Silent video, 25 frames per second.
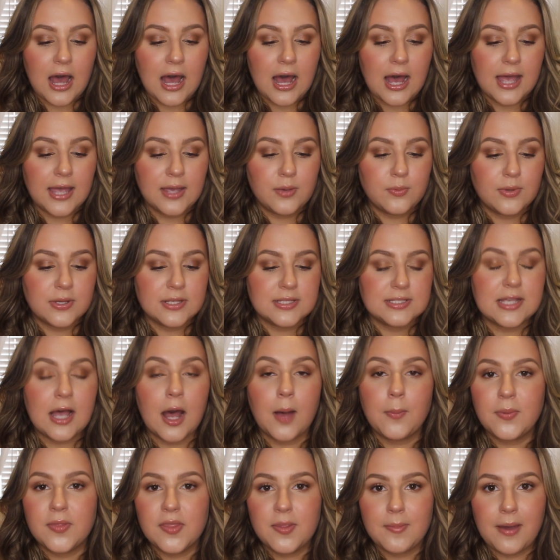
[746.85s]
I was
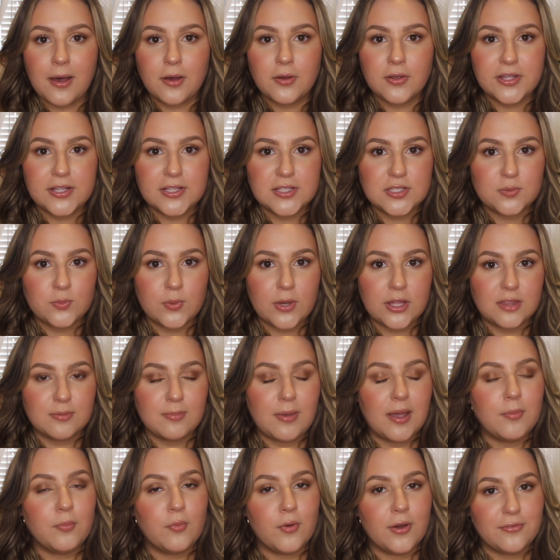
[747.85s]
up in the mountains with
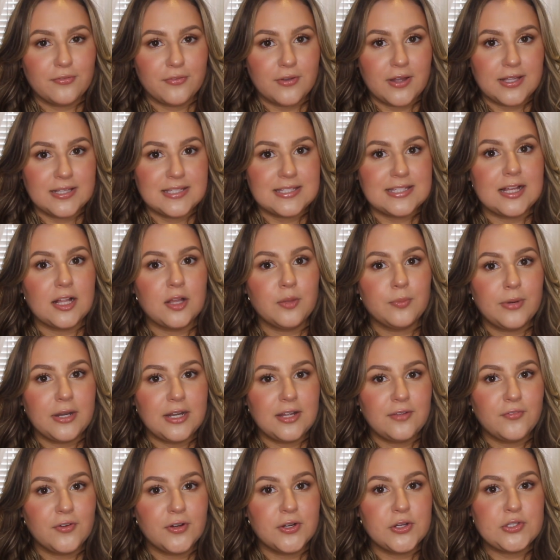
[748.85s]
my boyfriend
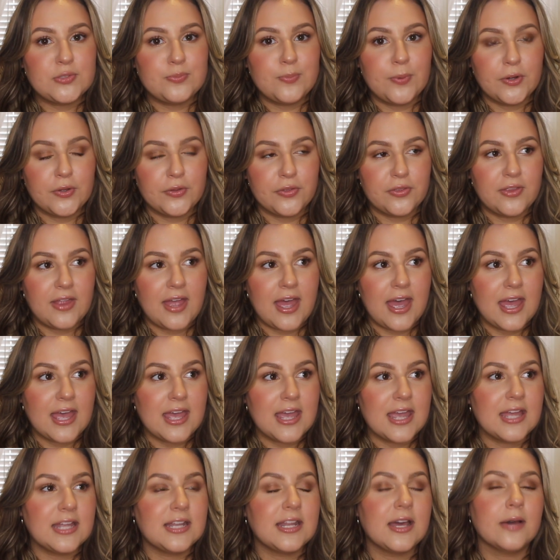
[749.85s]
celebrating for his
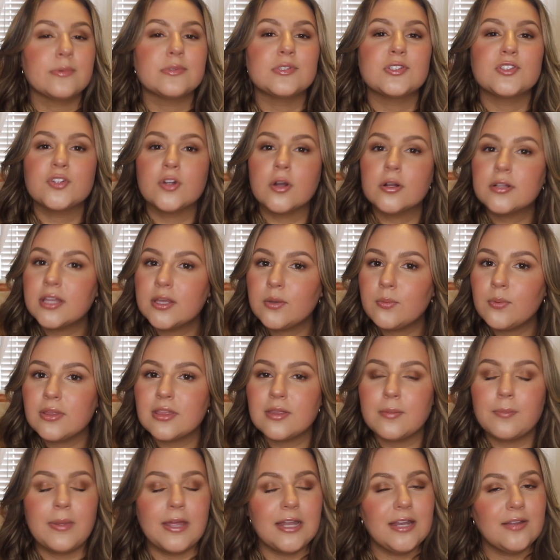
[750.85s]
birthday, and I was struggling
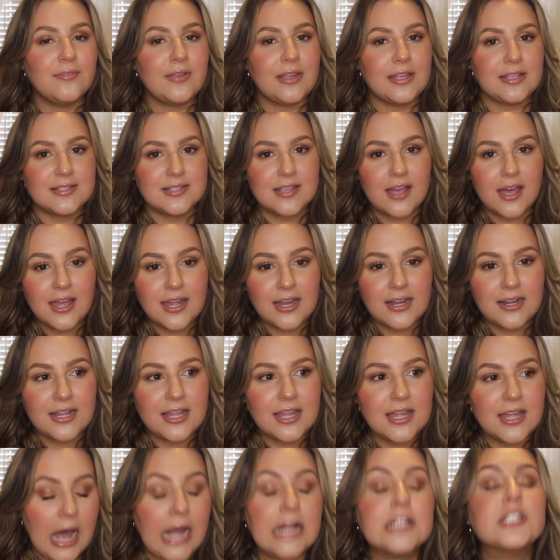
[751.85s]
with a bit of
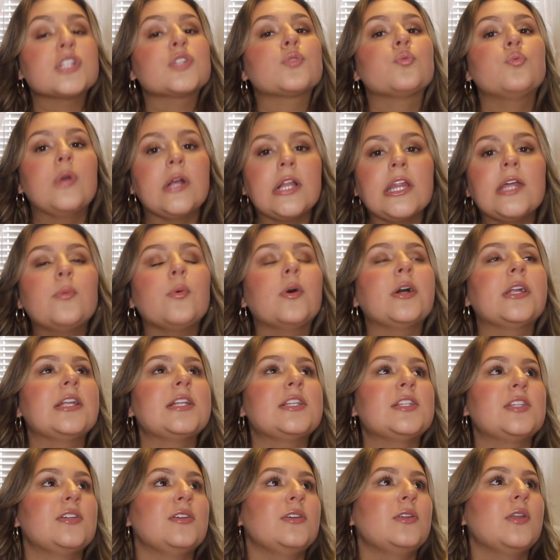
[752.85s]
anxiety. I just really
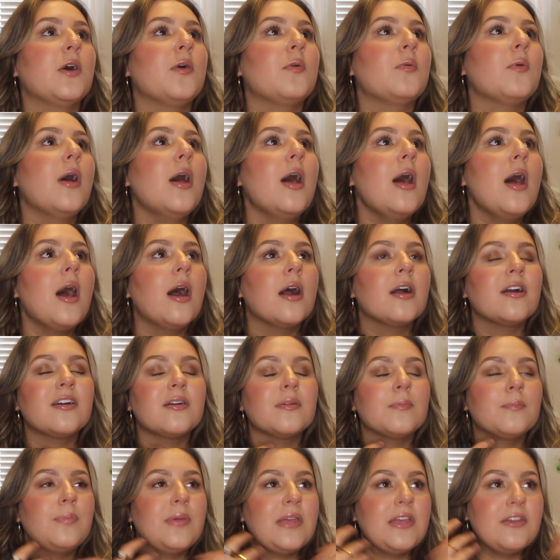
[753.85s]
wanted to,
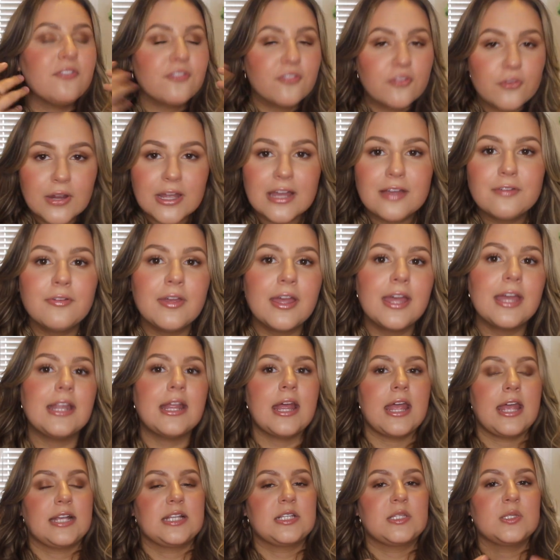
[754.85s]
be free of
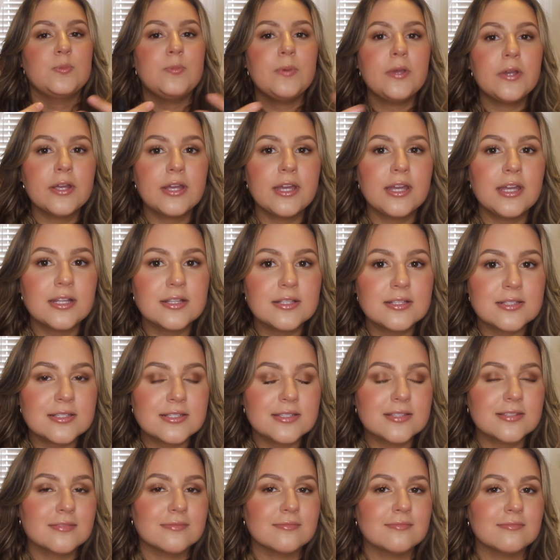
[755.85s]
it,
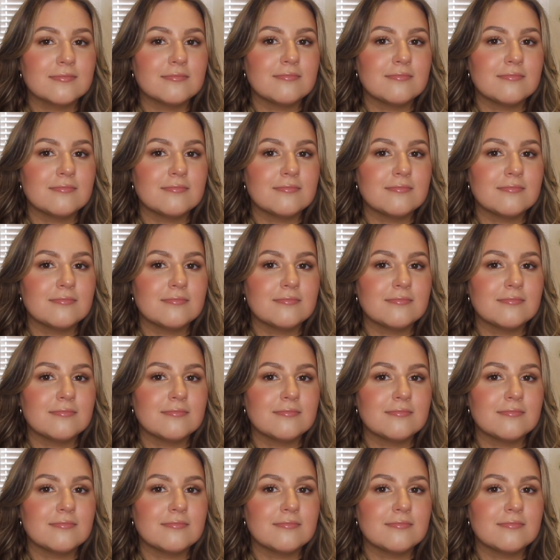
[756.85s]
experience,